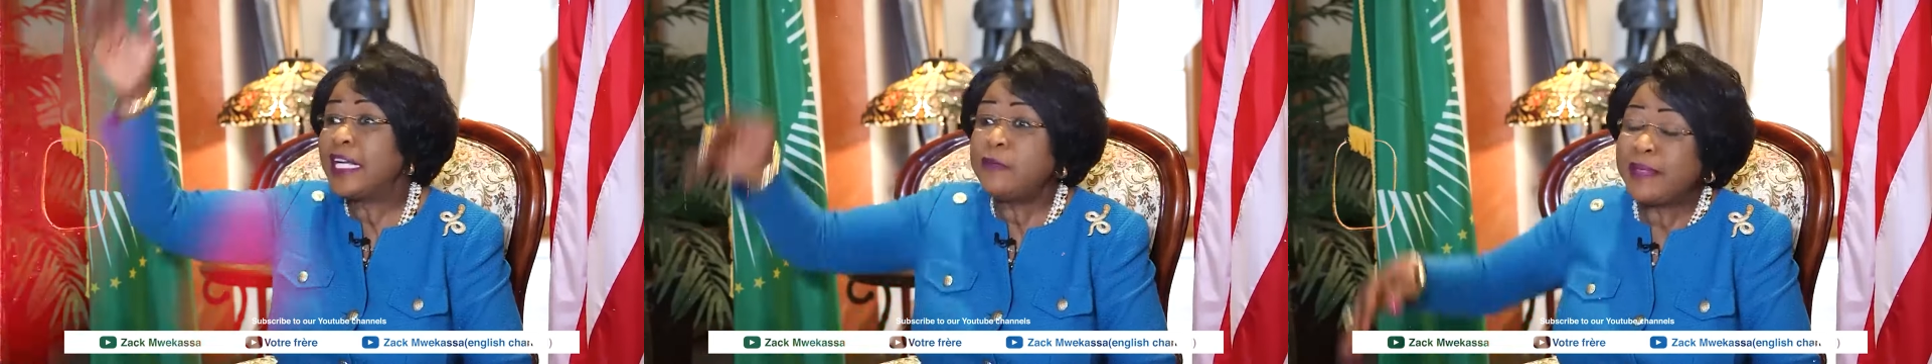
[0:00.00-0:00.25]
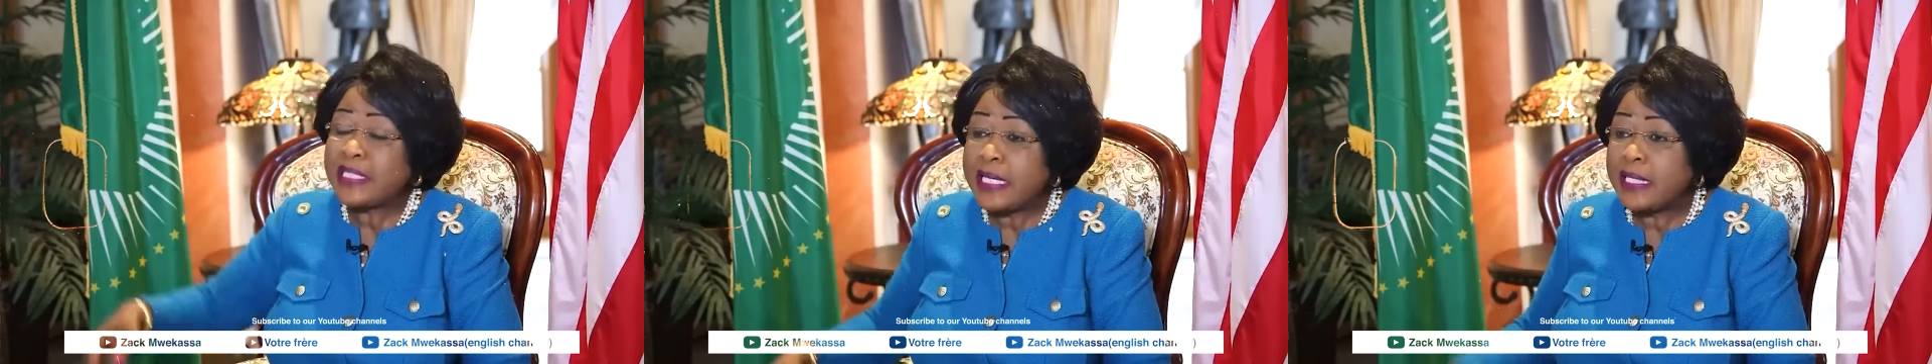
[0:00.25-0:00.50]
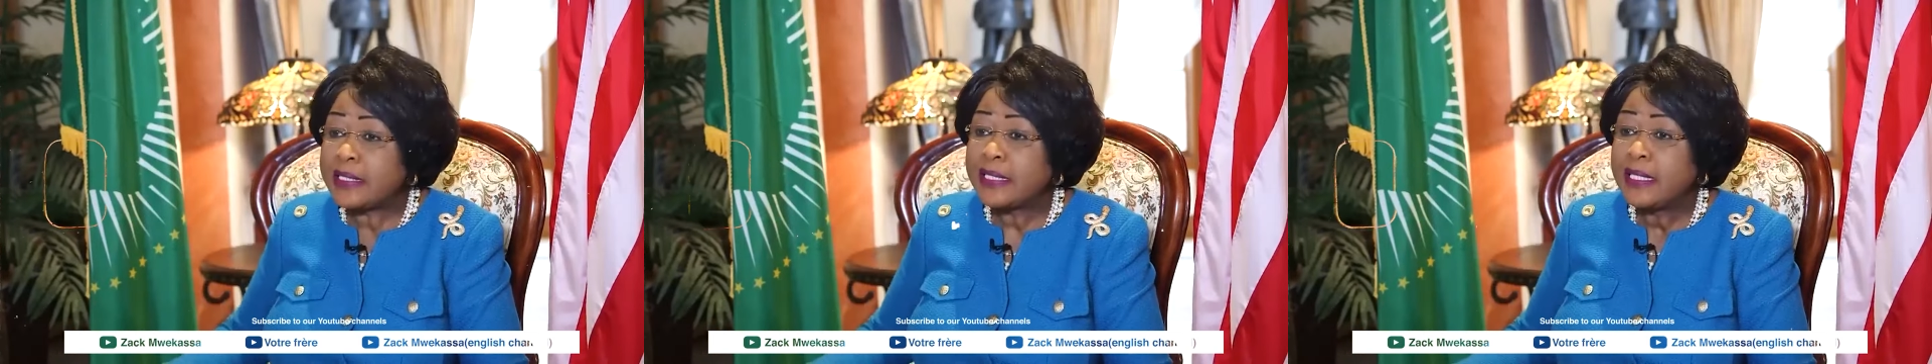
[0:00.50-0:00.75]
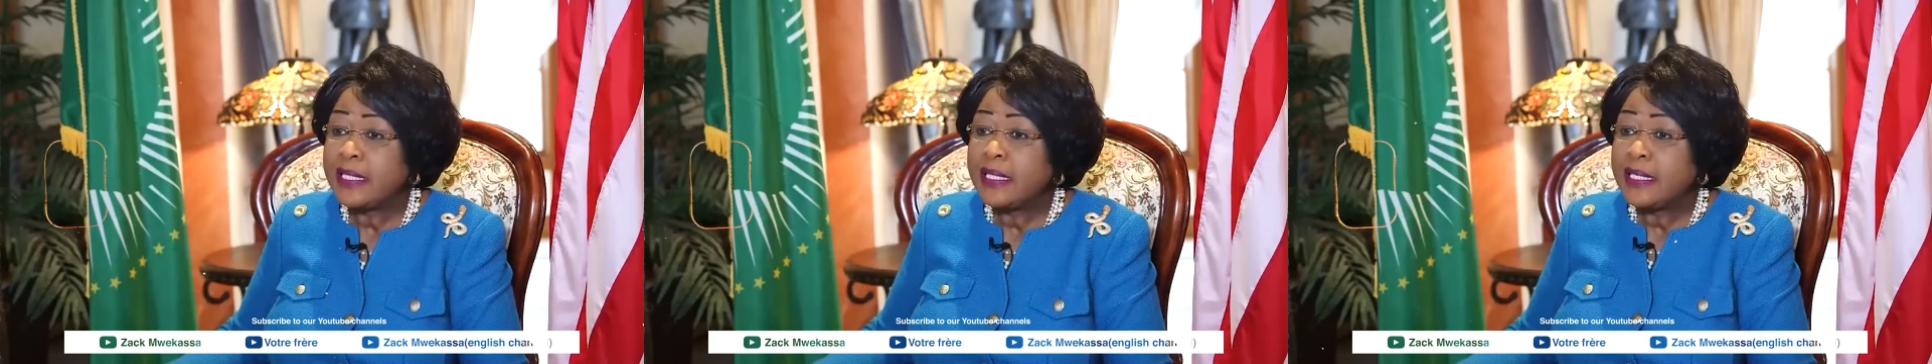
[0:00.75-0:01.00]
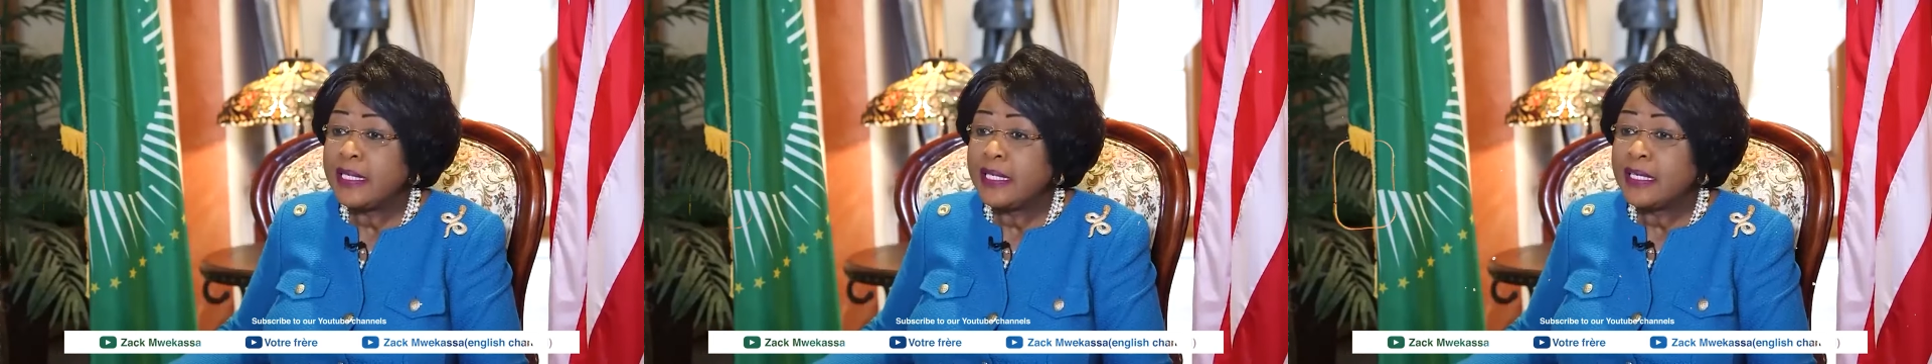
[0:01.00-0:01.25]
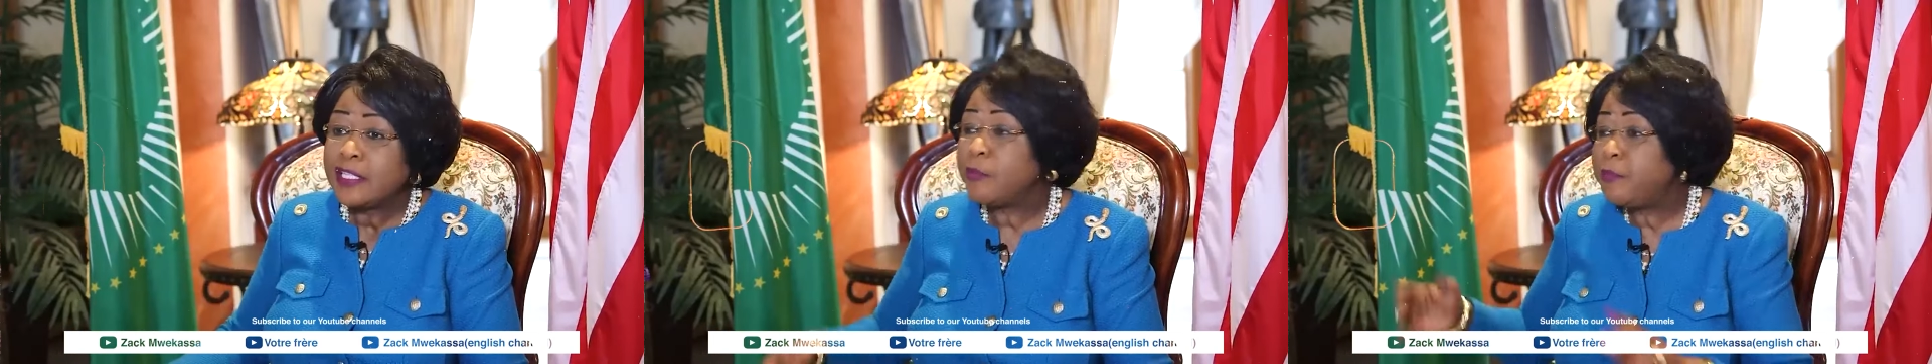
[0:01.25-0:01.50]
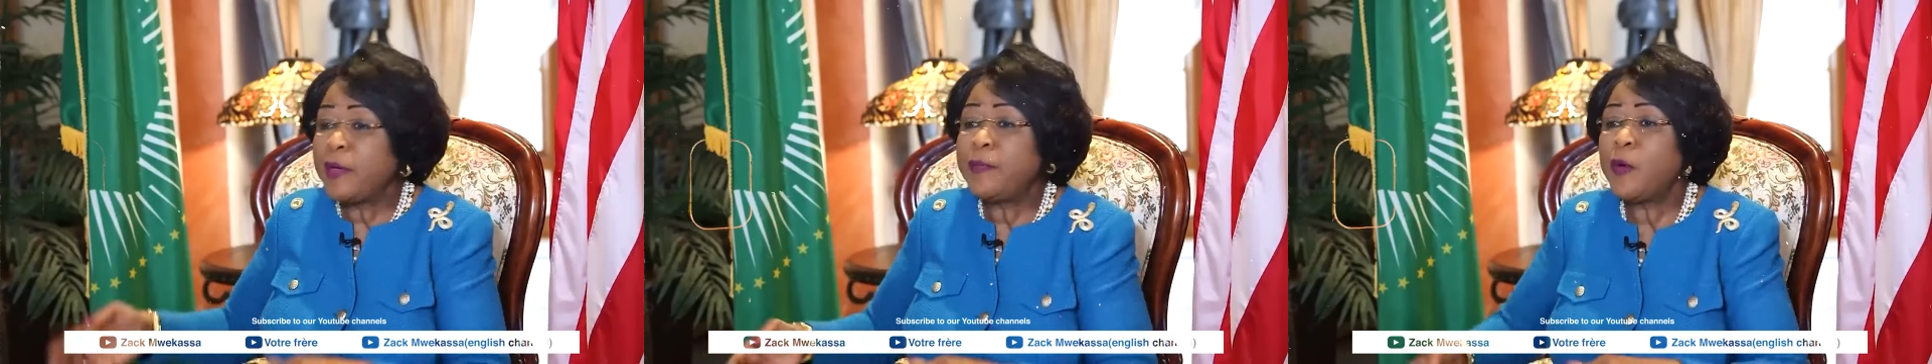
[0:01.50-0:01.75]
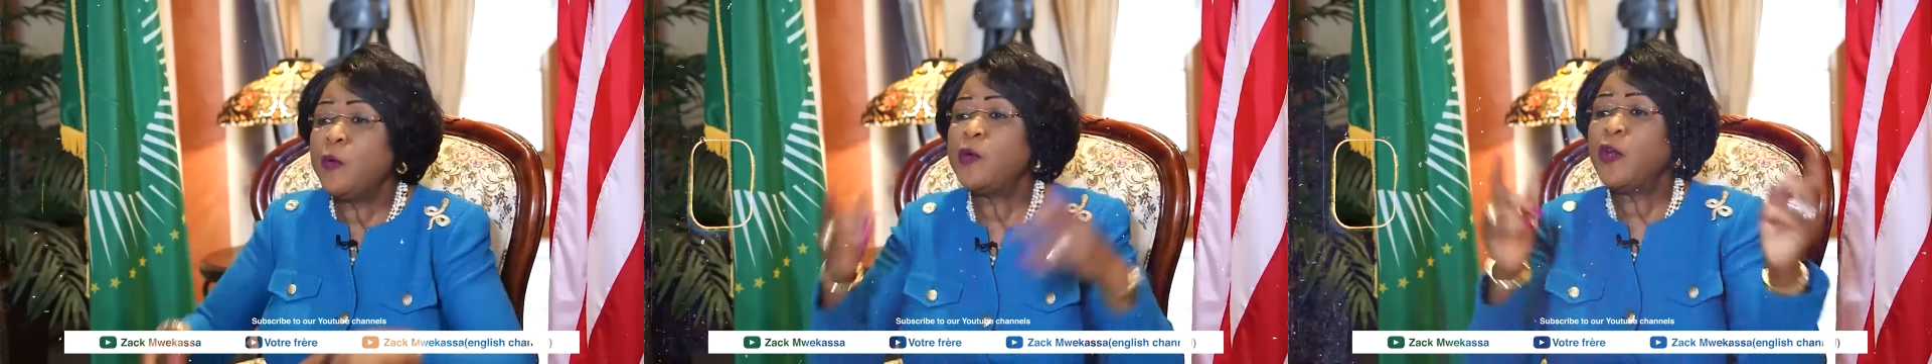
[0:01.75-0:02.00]
10%. The
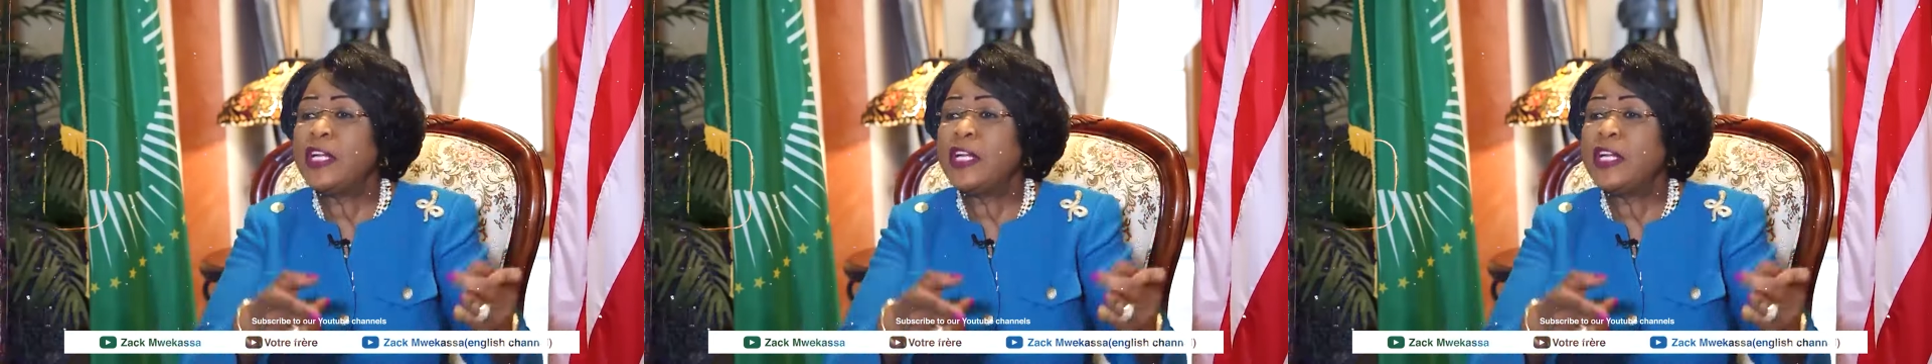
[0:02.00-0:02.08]
people who